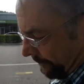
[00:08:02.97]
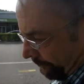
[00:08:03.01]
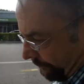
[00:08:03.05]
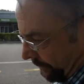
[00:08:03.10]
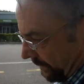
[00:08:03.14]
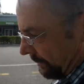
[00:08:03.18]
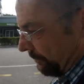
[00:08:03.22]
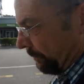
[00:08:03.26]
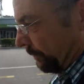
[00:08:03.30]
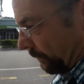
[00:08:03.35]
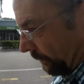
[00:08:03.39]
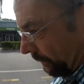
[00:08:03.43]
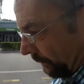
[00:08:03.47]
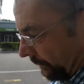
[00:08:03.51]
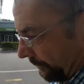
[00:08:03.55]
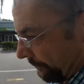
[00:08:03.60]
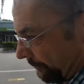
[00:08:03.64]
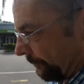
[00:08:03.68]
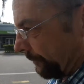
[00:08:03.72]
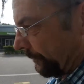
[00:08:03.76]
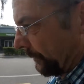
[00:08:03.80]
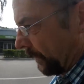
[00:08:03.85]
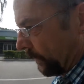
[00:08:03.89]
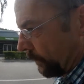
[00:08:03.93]
people
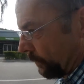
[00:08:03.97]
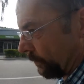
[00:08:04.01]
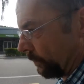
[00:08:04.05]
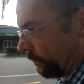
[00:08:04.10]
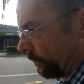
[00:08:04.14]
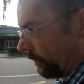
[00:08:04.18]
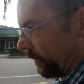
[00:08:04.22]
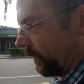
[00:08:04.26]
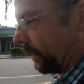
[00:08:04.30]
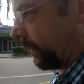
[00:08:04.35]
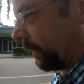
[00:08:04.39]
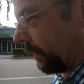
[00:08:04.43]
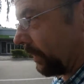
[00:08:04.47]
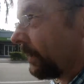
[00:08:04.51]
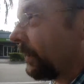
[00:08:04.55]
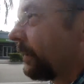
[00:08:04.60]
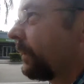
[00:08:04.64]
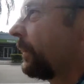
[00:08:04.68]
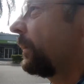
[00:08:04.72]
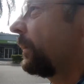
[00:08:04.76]
who were